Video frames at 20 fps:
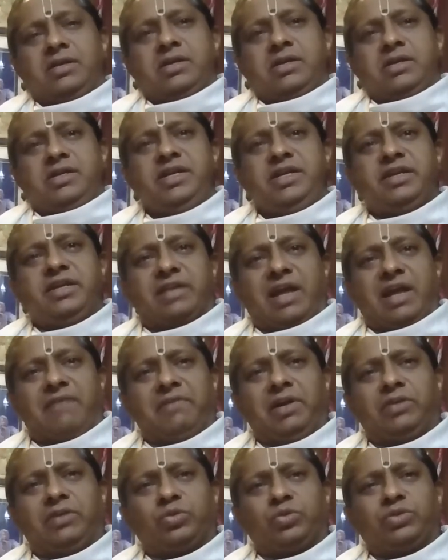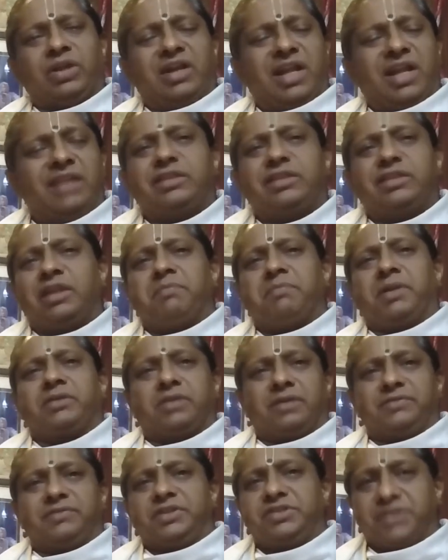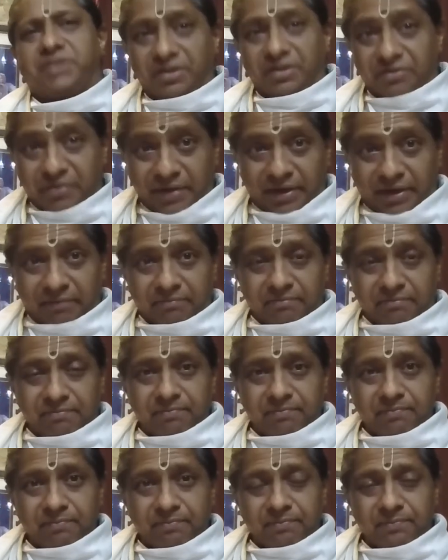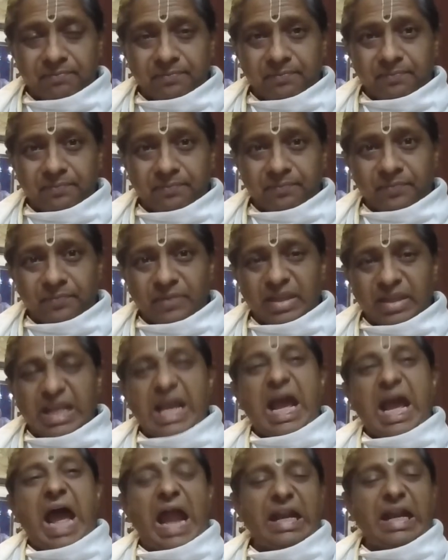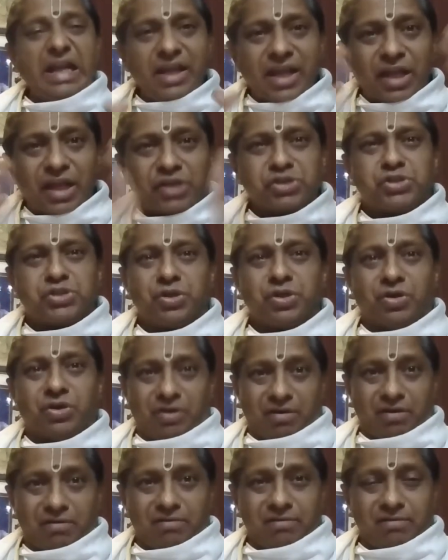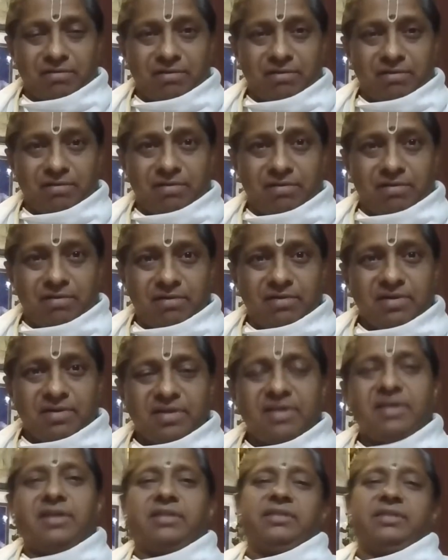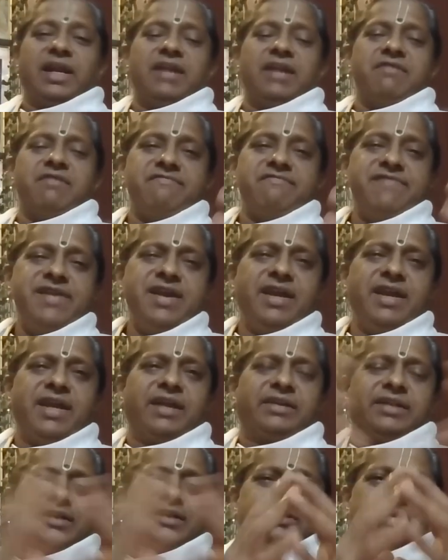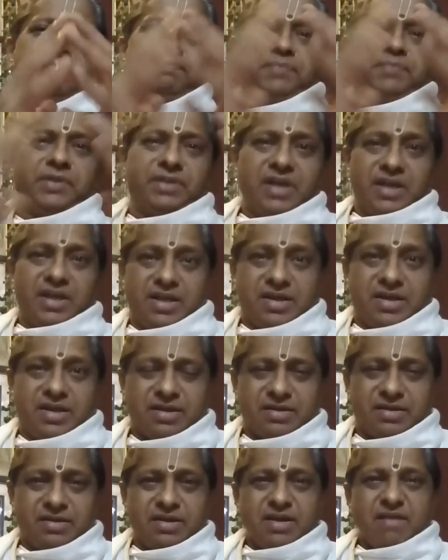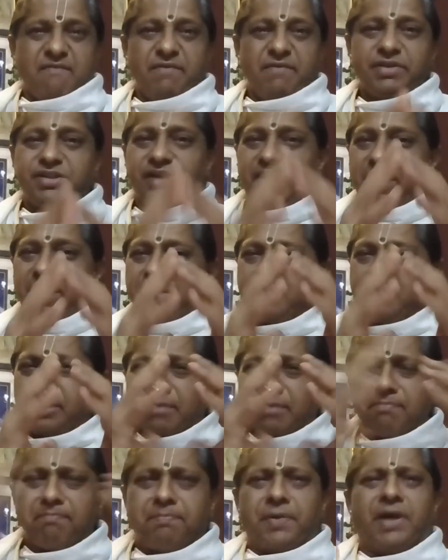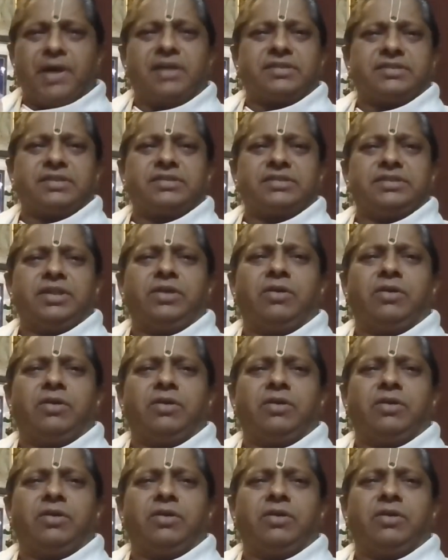he travelled through the length and breadth of this country and he ensured that we get a sampradaya which encompasses the